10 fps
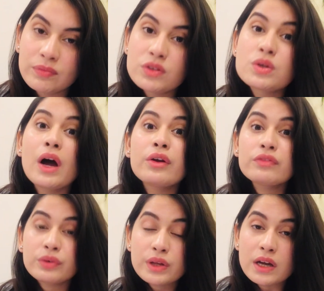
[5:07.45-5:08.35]
So out
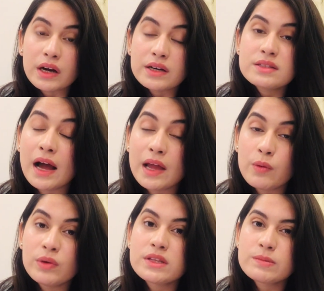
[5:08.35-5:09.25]
of 3 hours, I
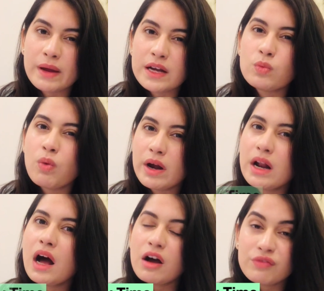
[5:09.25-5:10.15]
will spend
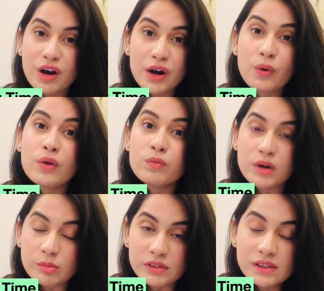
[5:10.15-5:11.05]
1.5 hours on
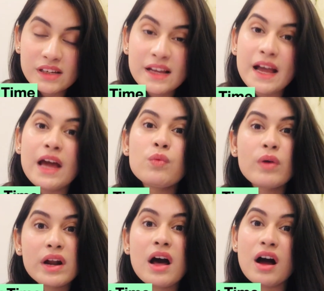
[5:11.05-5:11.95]
verbal and
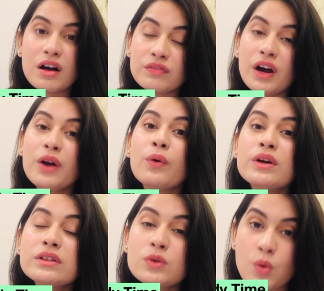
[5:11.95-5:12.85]
1.5 hours
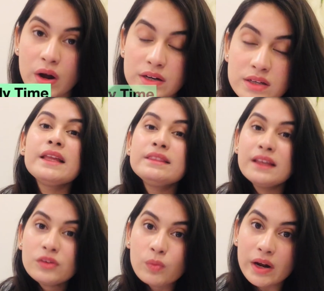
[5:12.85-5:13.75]
on quant. In
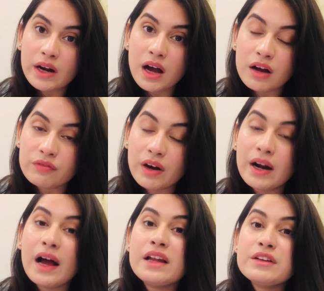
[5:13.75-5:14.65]
this 1.5 hours,
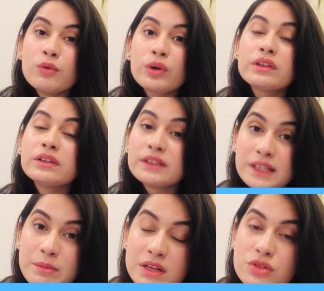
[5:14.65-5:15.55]
I'll devote 30
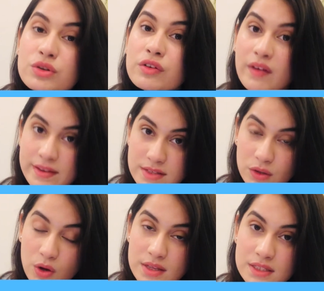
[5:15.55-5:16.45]
minutes to revising the
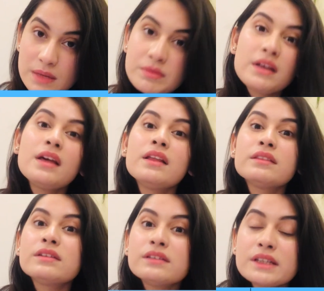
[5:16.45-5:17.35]
concept,
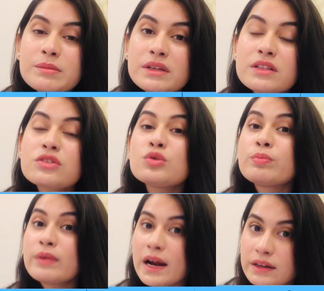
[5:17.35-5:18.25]
30 minutes to
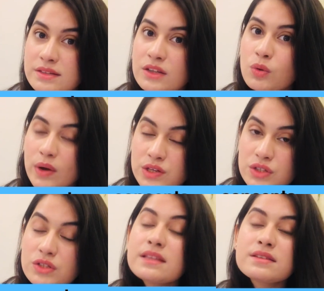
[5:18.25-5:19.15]
practicing
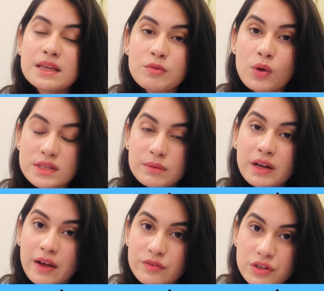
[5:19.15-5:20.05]
questions of the same concept that I
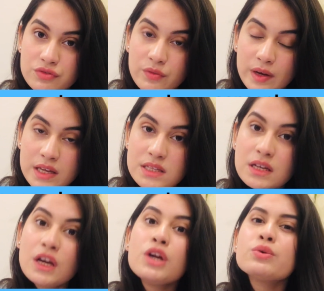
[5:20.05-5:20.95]
have just revised
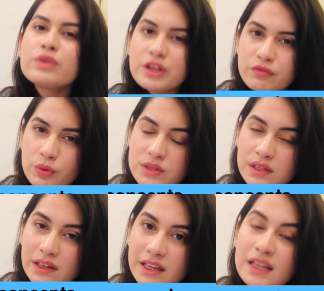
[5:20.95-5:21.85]
to reinforce
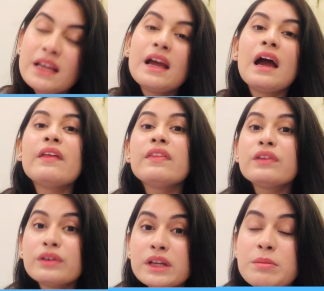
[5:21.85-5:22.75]
learning, and then
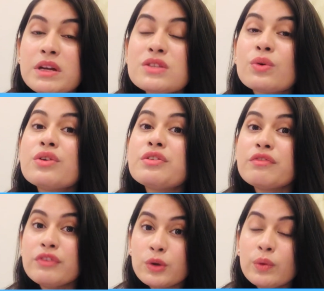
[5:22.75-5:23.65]
30 minutes on
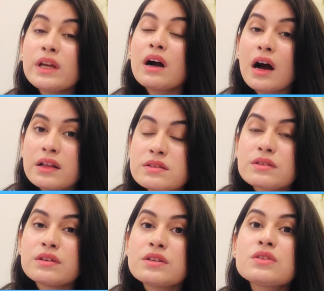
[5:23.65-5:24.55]
reviewing
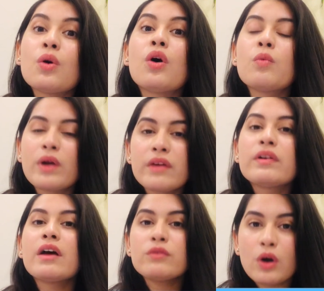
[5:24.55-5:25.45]
answers or whatever
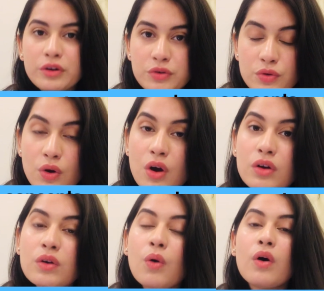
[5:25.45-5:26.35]
I've gotten
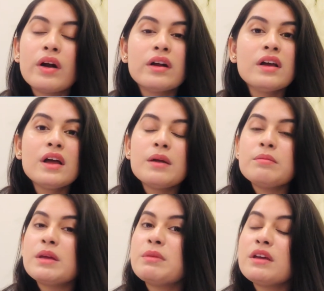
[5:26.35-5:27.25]
wrong, or
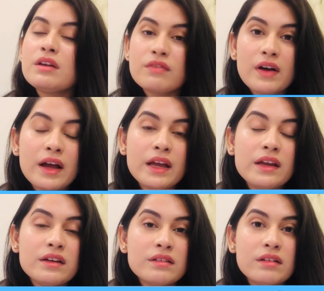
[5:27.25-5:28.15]
maybe if
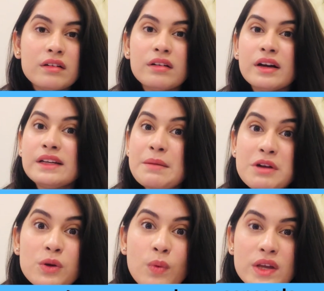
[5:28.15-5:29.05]
I attempted
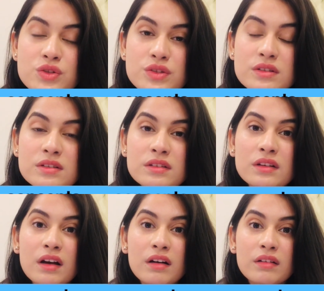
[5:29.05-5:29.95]
a question
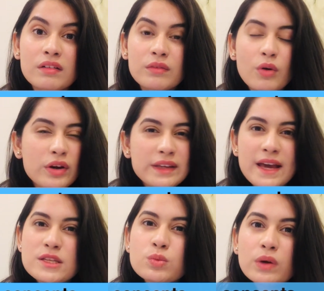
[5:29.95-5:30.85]
on
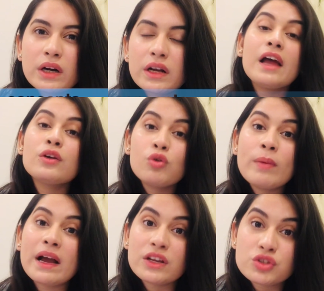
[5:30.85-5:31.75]
guesswork, I'll go
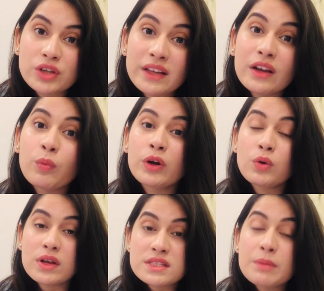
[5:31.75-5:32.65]
back and check that what
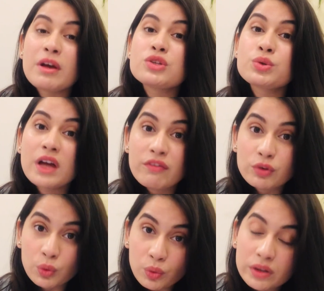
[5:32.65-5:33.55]
concept I should have
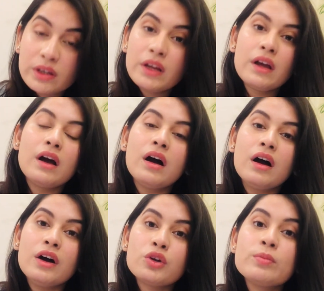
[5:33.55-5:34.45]
known
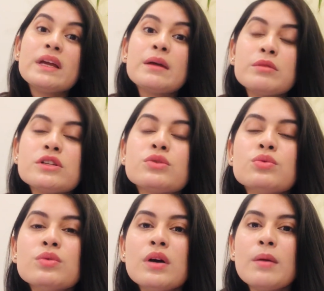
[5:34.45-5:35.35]
to be able
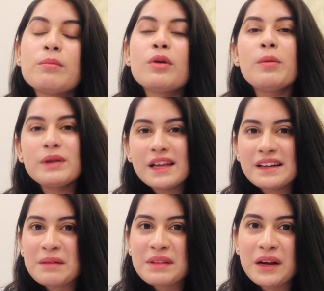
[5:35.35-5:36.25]
to properly
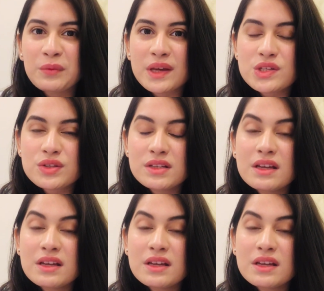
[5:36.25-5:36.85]
attempt that question.